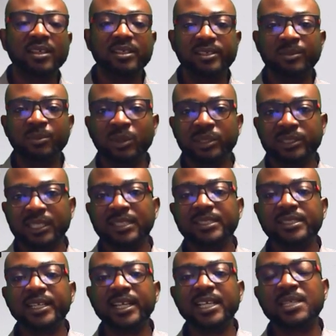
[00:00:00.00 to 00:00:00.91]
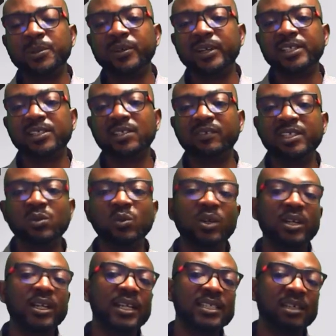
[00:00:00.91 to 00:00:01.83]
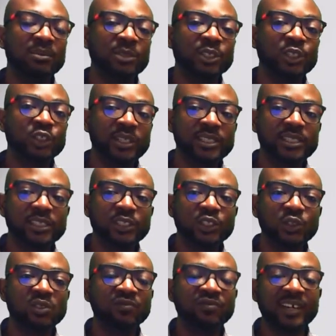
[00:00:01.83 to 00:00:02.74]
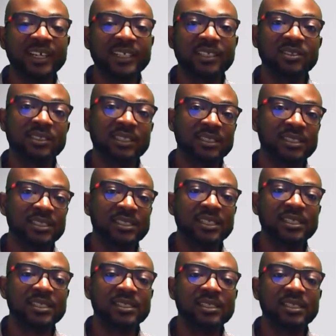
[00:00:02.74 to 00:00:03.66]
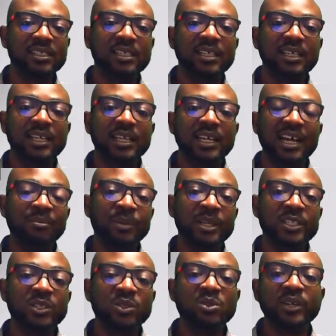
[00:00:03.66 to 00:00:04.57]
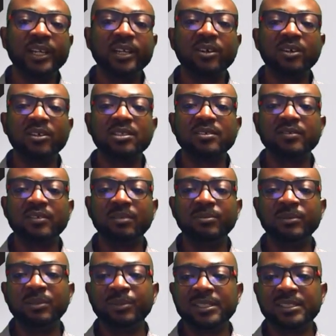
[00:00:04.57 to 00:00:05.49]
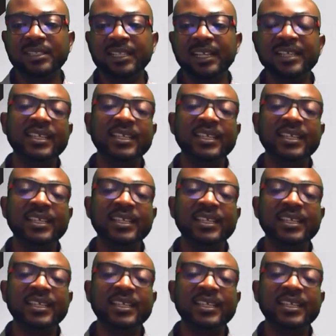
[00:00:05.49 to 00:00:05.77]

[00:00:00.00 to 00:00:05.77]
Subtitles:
The mortality experience of these workers can be traced through vital statistics and medical records from the baseline